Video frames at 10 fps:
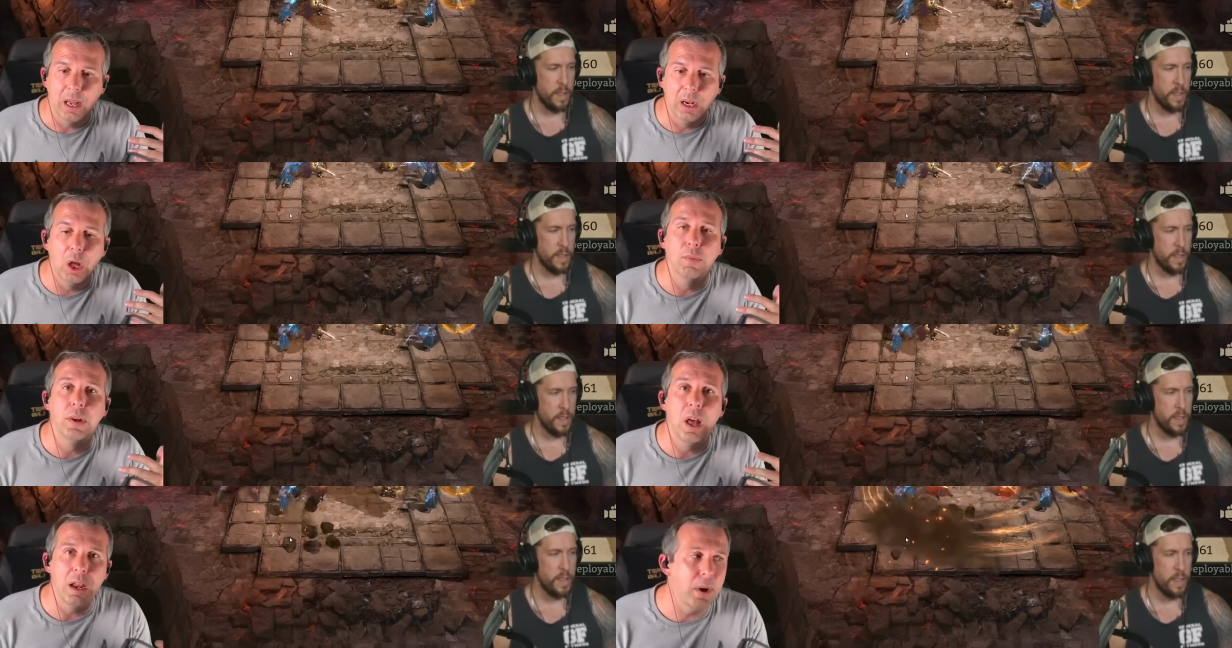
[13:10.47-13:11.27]
Speaker 1: A lot of
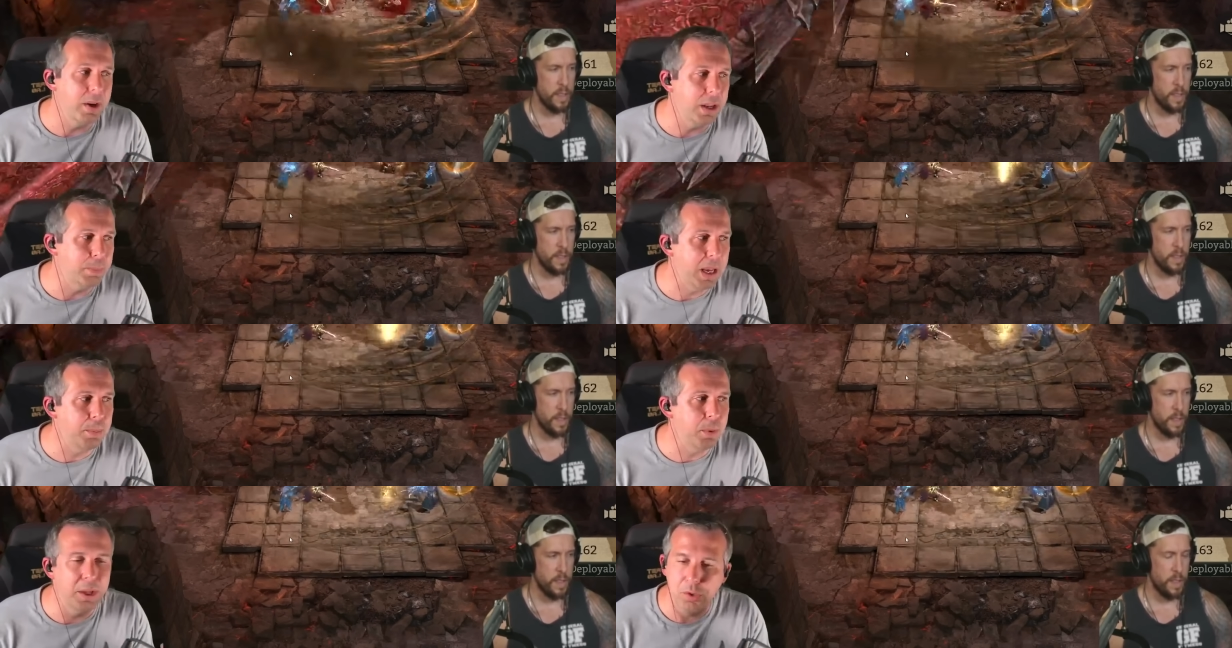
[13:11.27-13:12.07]
like-minded
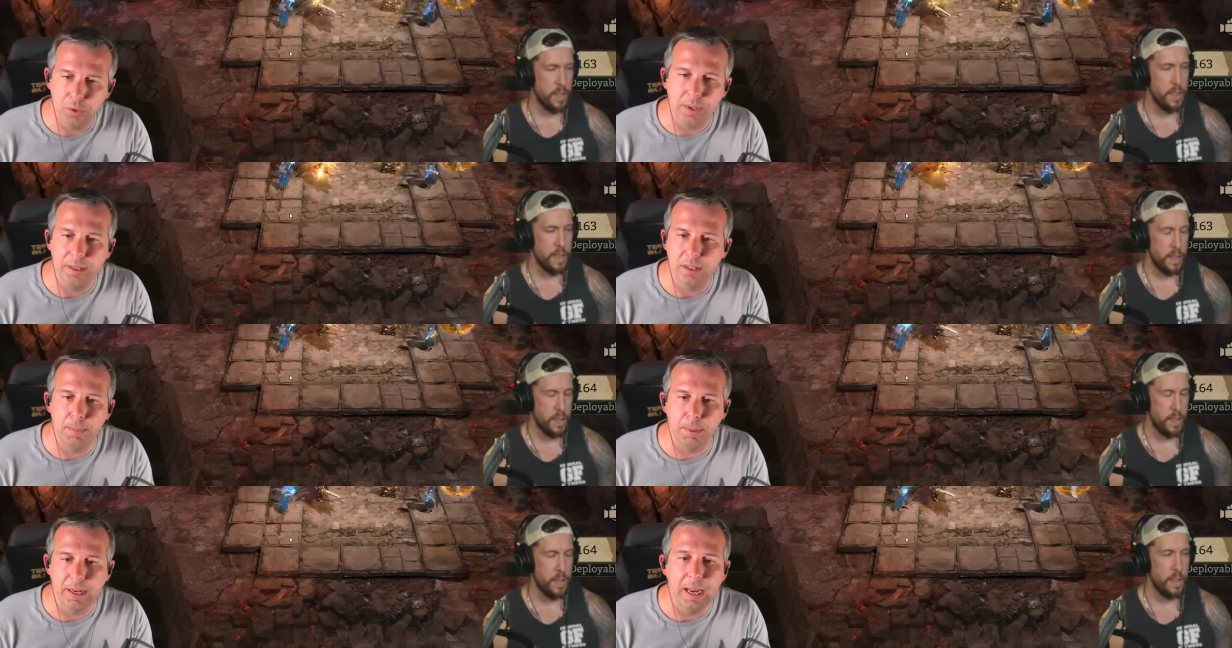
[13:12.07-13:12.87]
people that enjoy this
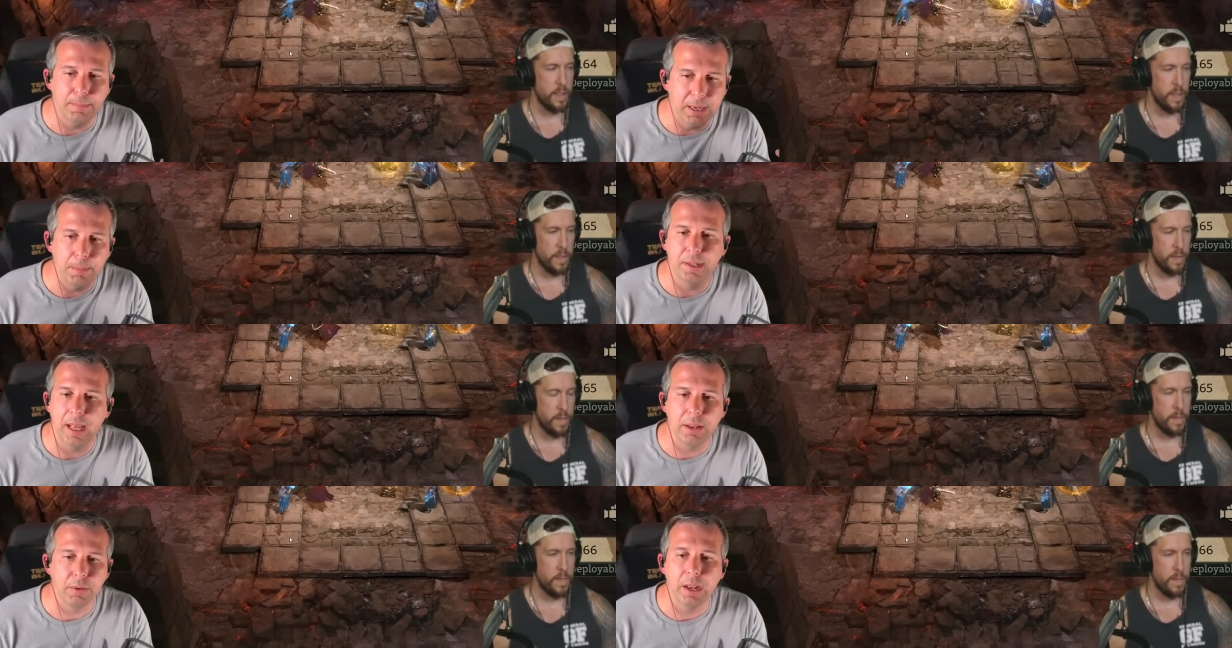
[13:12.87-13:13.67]
type of game come
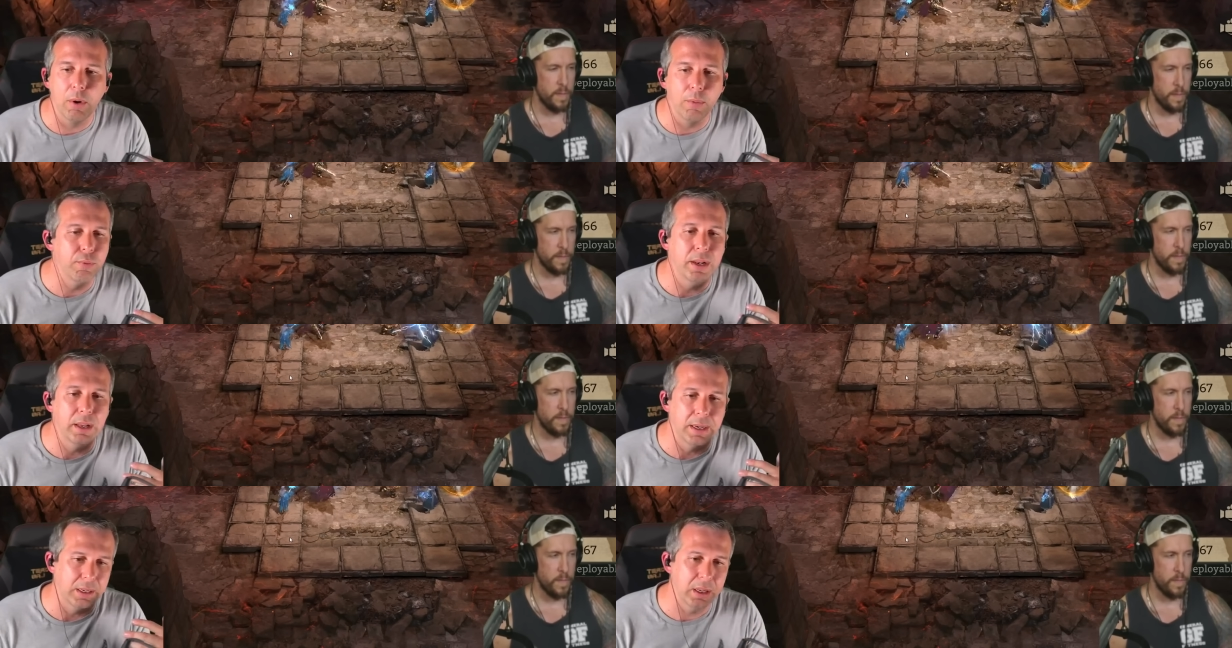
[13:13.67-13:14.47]
together, and they're offering
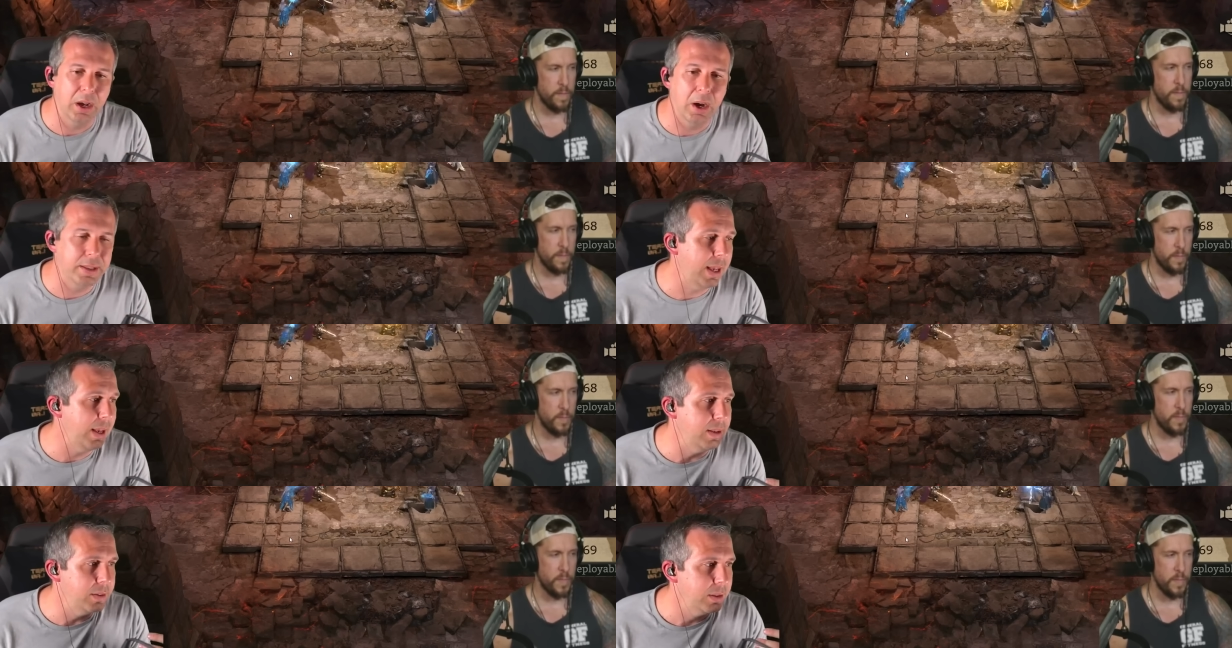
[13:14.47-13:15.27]
like
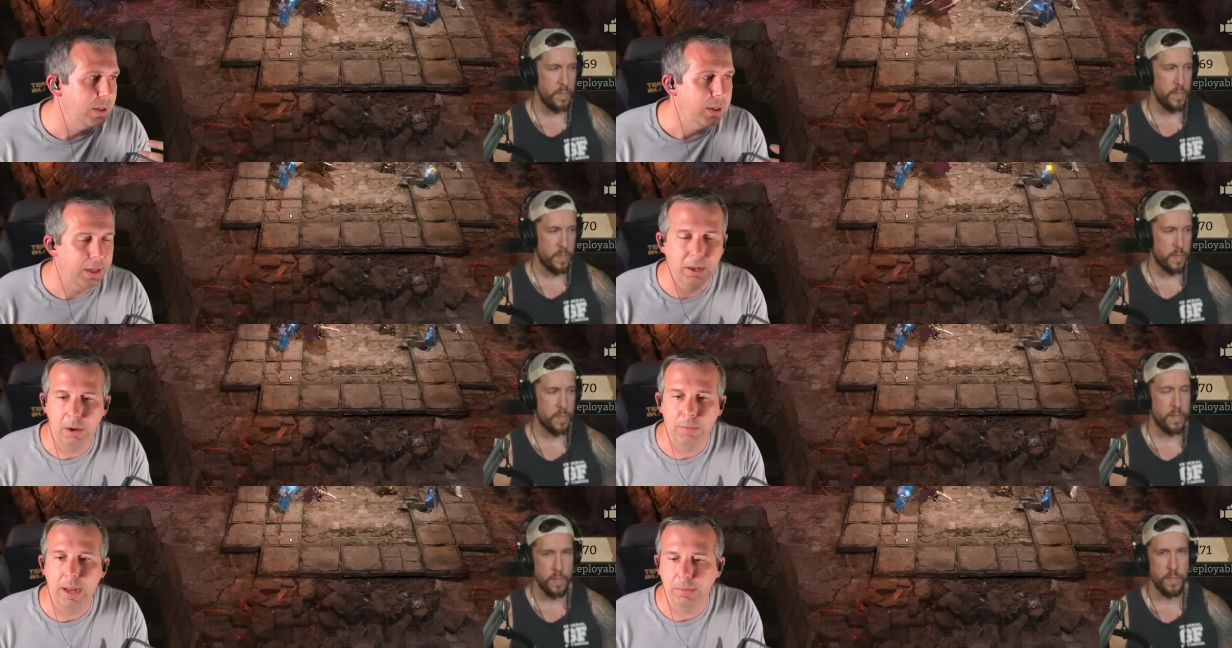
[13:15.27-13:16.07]
ideas, you know,
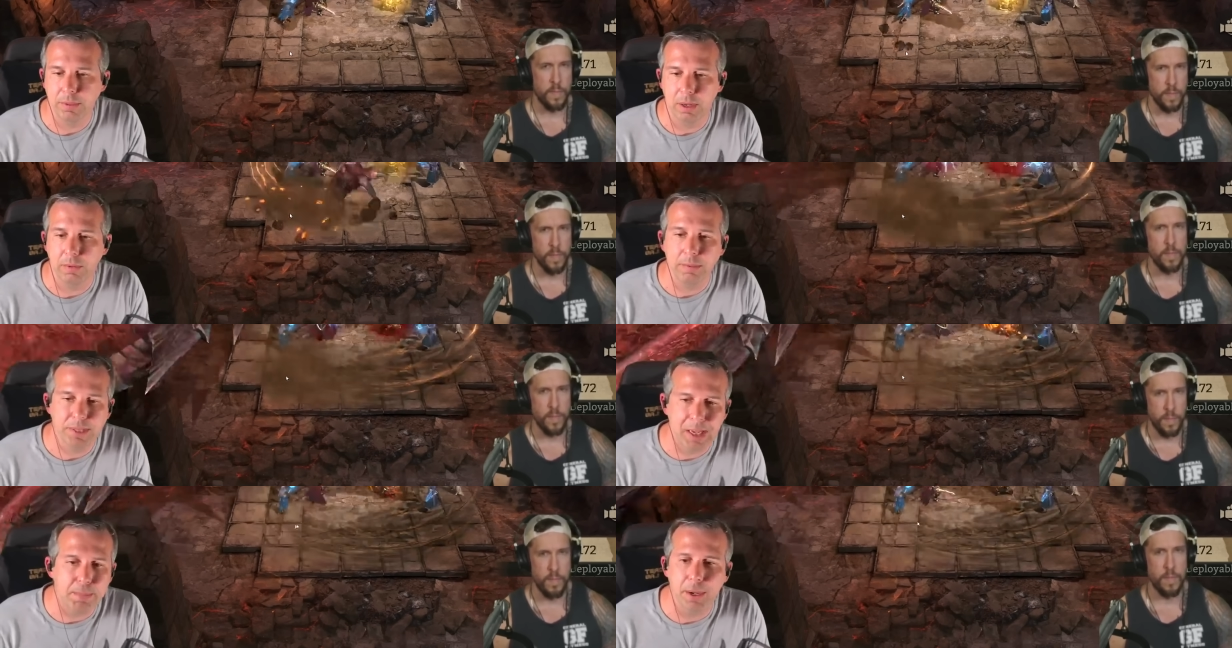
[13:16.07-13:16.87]
around
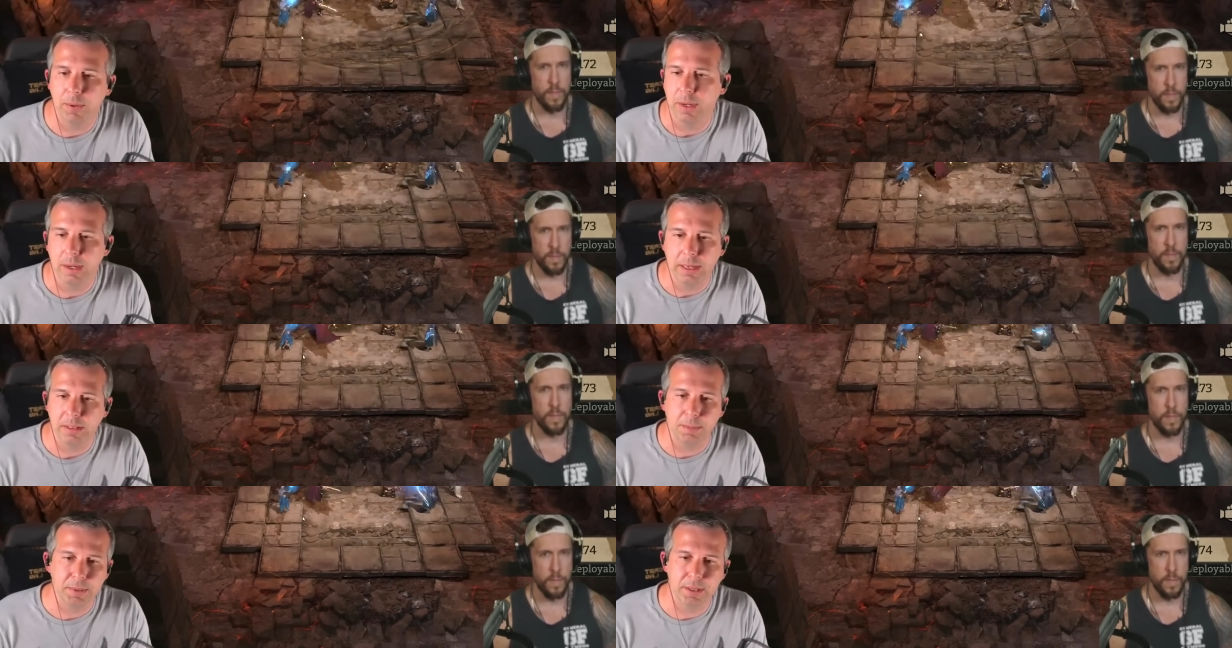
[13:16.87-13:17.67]
team building and that
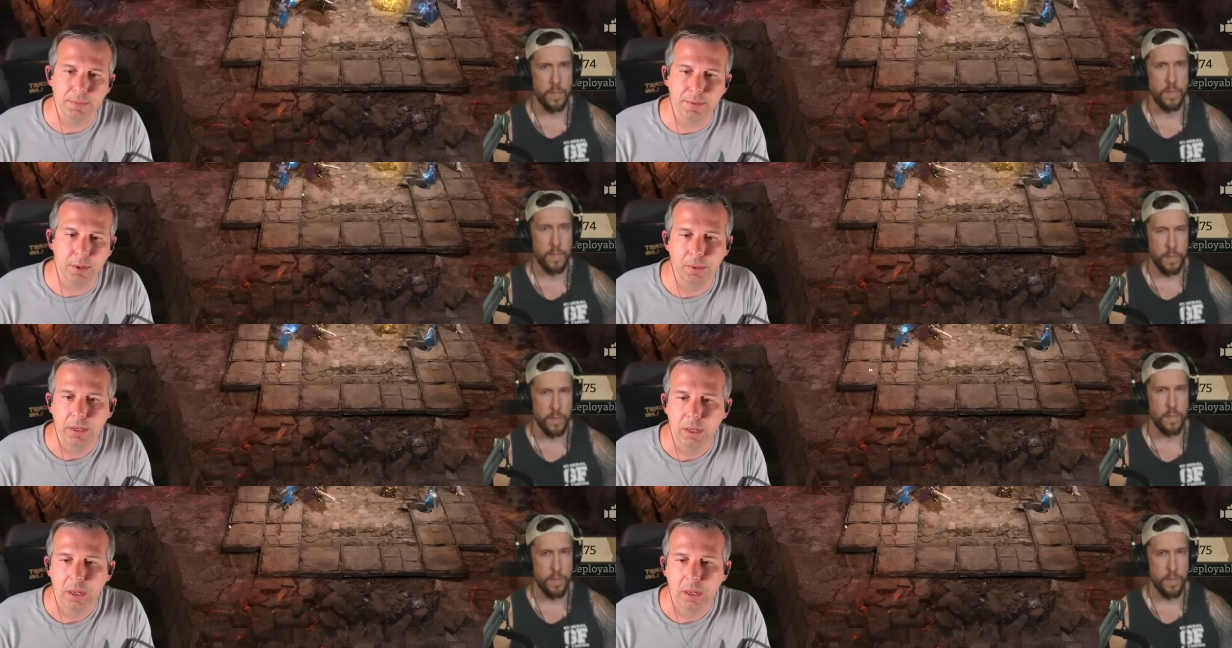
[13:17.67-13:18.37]
type of stuff. So